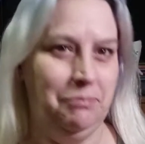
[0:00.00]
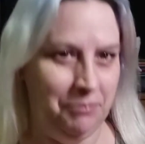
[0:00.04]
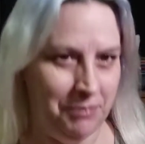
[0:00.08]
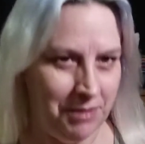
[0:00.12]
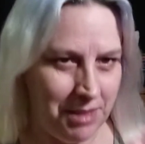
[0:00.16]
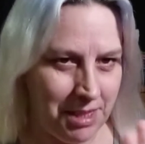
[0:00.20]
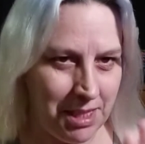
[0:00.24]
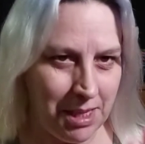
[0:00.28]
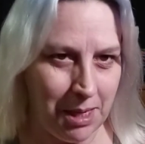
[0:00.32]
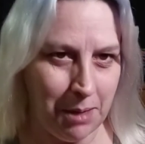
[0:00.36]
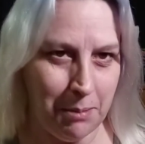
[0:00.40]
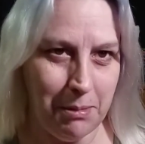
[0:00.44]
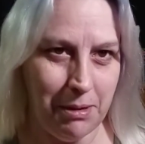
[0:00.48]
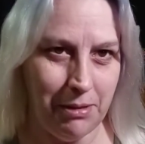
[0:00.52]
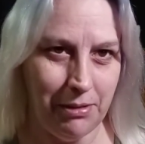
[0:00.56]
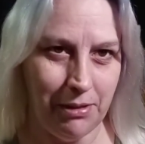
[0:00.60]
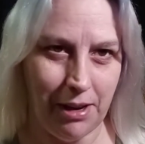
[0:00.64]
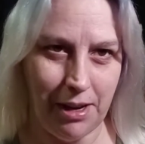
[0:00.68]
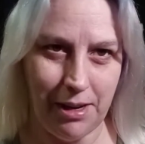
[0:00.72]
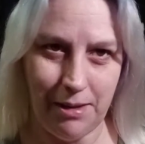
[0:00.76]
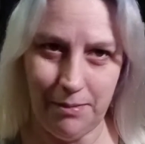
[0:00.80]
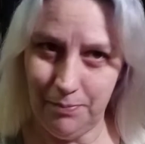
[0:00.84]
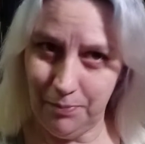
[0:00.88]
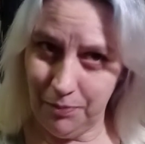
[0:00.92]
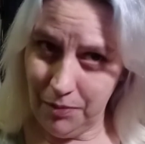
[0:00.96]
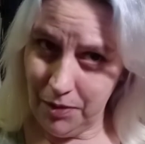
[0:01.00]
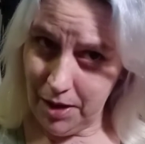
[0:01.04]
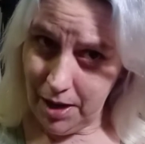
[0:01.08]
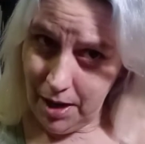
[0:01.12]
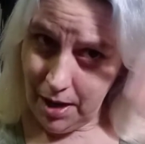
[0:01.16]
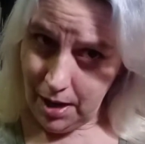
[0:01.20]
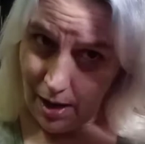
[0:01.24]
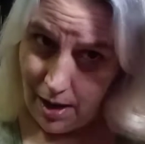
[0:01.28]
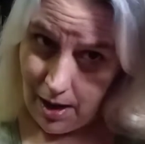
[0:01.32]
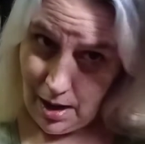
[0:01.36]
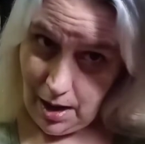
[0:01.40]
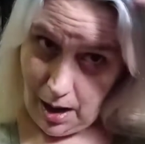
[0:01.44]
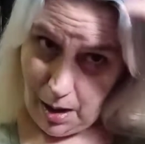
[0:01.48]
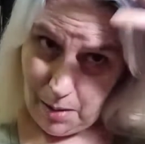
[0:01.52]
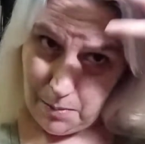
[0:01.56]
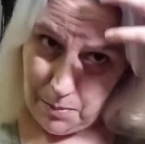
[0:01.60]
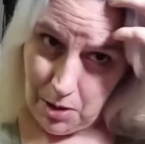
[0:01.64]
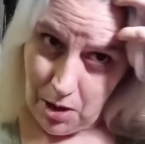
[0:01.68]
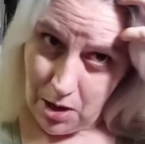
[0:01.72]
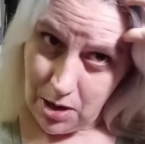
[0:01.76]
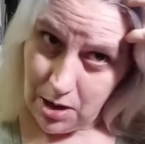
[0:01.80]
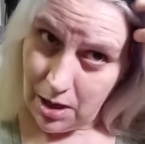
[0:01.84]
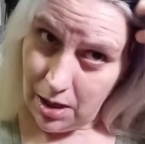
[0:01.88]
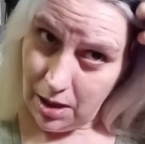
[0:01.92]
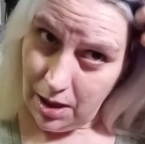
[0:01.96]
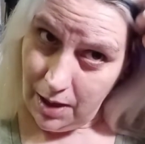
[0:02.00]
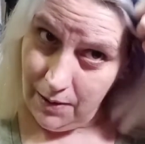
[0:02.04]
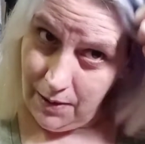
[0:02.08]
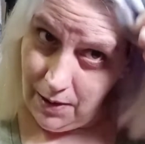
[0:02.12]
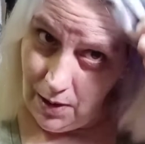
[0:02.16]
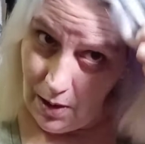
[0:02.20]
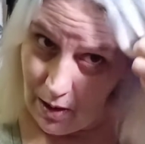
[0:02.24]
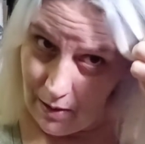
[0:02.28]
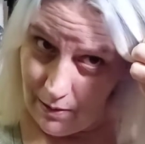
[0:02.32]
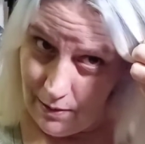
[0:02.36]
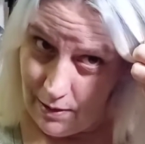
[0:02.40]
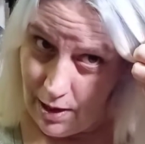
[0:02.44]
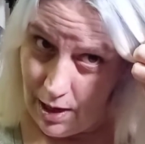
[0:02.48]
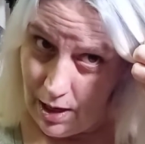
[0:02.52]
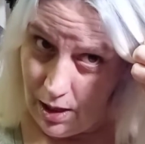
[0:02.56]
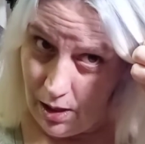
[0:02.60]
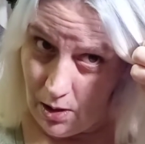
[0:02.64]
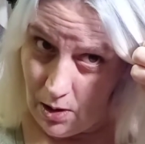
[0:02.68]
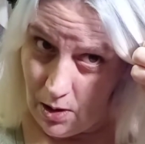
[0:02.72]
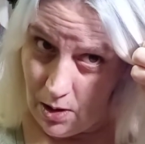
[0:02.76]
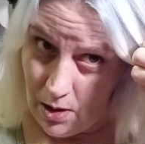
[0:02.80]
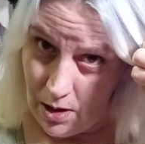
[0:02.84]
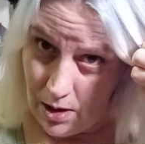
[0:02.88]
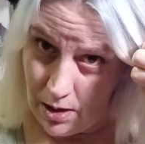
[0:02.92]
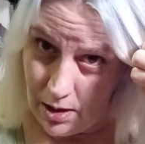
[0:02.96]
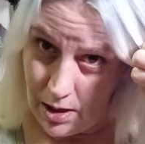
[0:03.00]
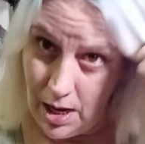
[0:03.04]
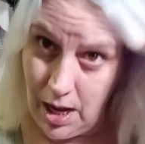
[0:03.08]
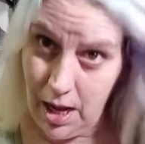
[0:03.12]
It's going to be fine. I'm not going to leave it on very long.